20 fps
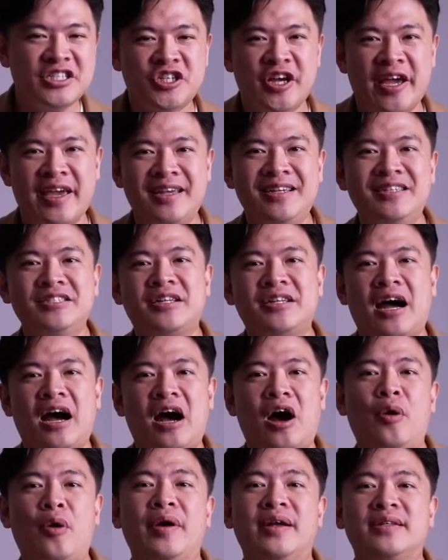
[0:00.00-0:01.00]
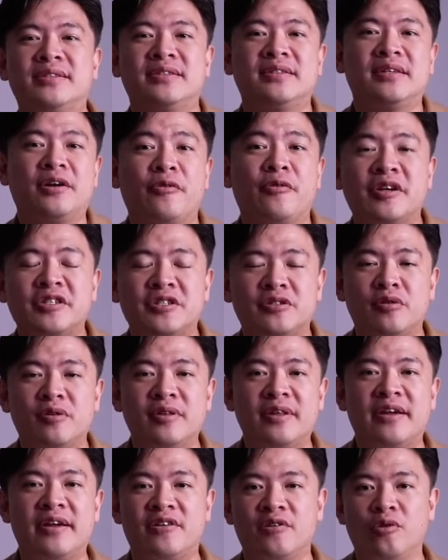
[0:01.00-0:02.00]
changed how its original
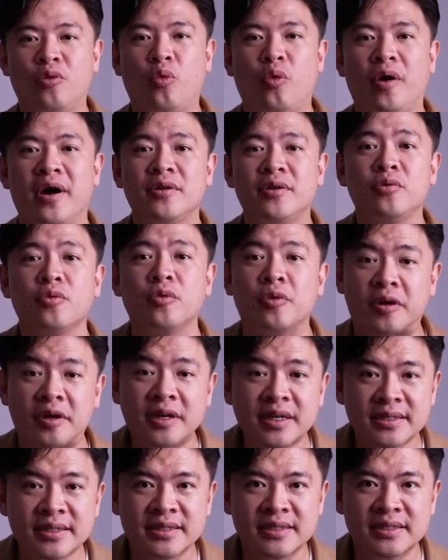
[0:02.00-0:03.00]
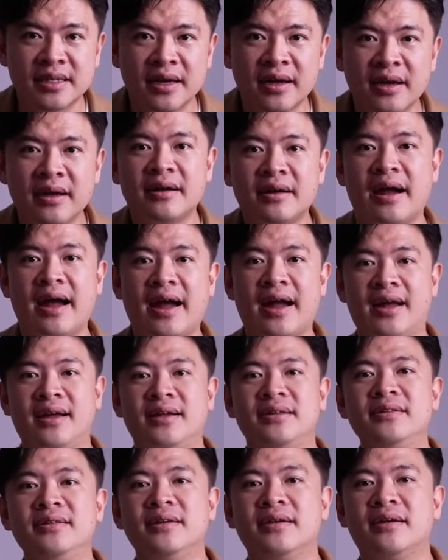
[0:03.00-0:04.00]
layer one works.
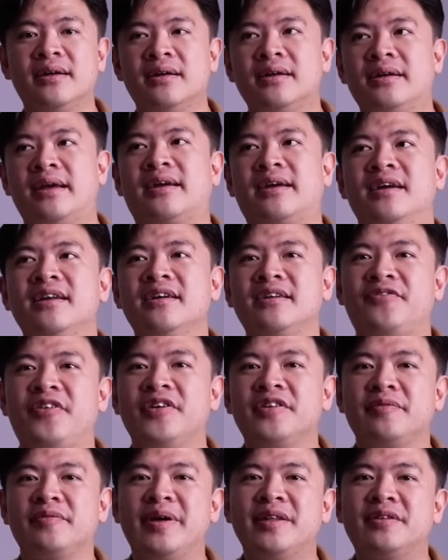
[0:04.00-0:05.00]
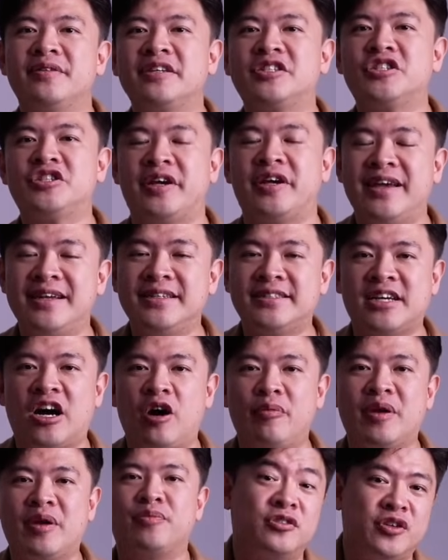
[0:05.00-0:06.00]
And it kind of fundamentally changed
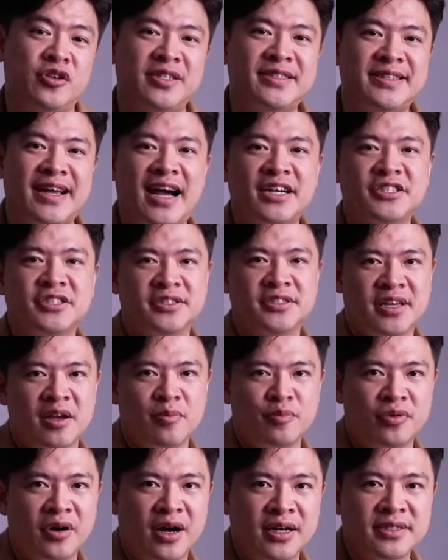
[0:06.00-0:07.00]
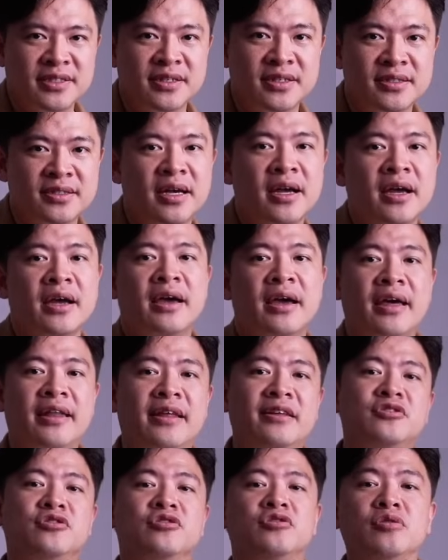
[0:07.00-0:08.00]
how many transactions can process and
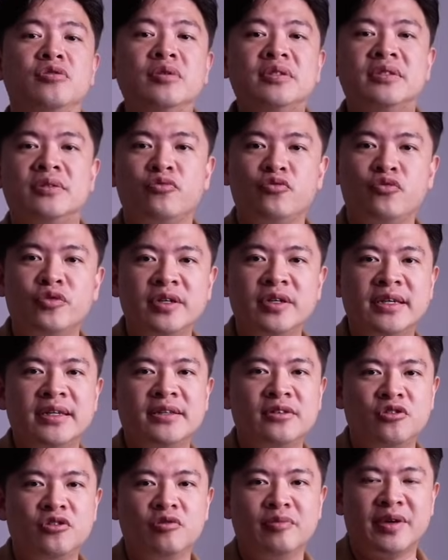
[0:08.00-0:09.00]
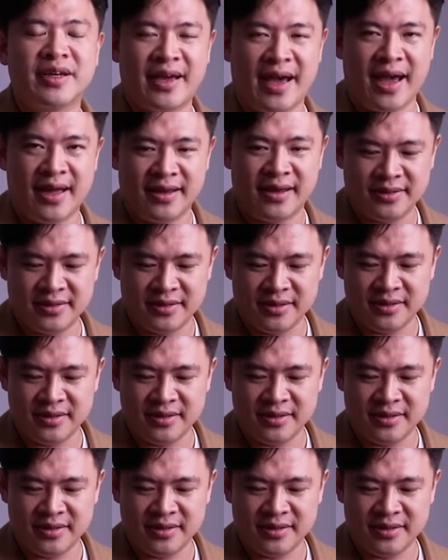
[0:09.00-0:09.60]
introduce really new mechanics